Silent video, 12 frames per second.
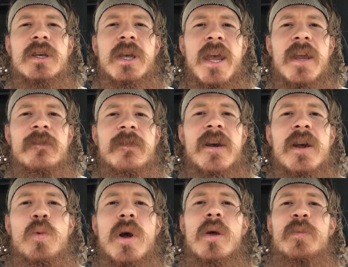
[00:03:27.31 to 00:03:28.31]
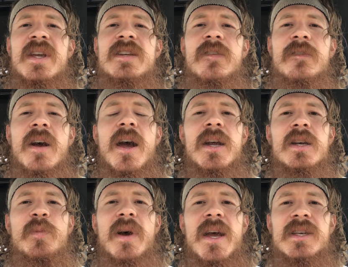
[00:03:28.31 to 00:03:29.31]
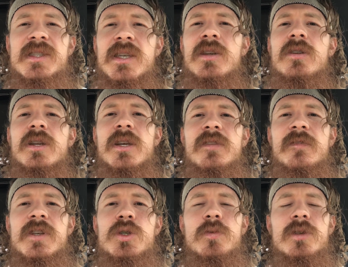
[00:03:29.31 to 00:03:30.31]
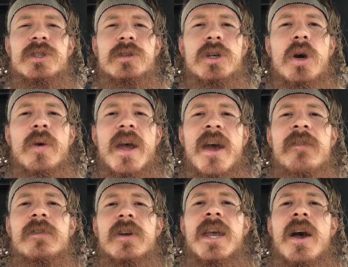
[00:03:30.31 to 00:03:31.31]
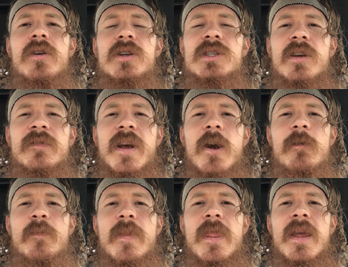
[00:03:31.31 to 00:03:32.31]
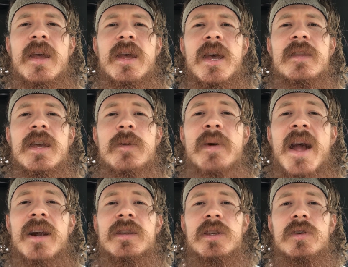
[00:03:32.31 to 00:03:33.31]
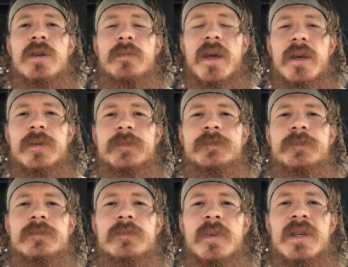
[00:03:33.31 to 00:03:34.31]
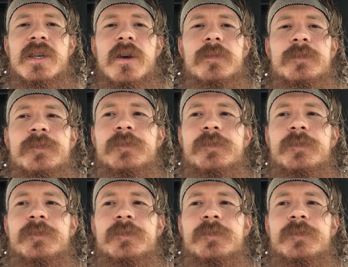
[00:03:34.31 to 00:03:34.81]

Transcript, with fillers: can very well be defined by a single individual. So don't ever count yourself out and the impact that you can make. Peace out.